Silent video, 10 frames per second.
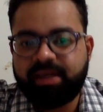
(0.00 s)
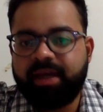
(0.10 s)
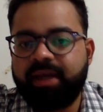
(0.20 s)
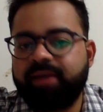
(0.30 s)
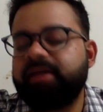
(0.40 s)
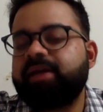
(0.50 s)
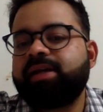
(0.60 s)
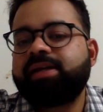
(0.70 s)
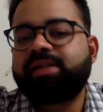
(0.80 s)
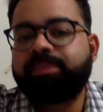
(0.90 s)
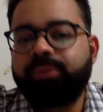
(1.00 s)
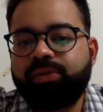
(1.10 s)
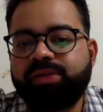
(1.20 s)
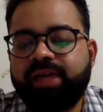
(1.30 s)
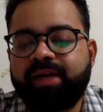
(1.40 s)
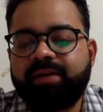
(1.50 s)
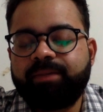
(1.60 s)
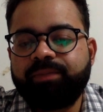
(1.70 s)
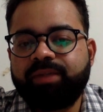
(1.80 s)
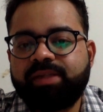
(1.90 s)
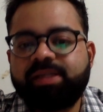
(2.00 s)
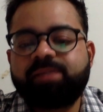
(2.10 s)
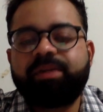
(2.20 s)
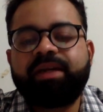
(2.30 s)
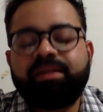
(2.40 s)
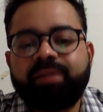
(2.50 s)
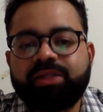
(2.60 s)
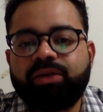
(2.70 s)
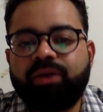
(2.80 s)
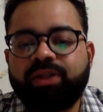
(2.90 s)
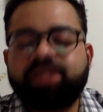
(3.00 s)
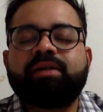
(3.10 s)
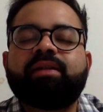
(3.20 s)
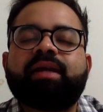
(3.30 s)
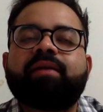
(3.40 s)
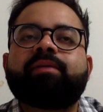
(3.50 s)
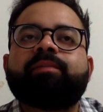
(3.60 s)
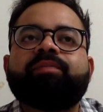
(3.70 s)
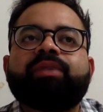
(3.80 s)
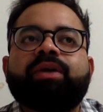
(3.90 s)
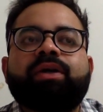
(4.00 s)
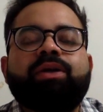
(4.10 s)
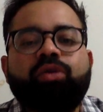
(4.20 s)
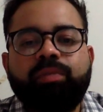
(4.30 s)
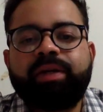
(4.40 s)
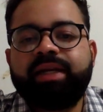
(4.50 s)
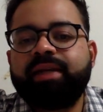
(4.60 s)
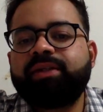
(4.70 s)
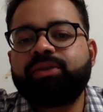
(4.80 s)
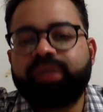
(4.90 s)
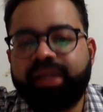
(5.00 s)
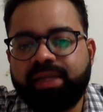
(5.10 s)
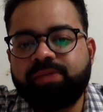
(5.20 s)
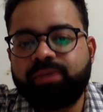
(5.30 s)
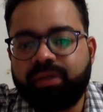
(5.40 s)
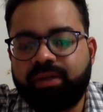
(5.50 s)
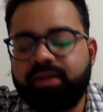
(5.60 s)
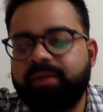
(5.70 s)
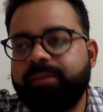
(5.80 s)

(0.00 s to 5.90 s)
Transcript: I suppose that this is pretty much logical that nobody in today's world,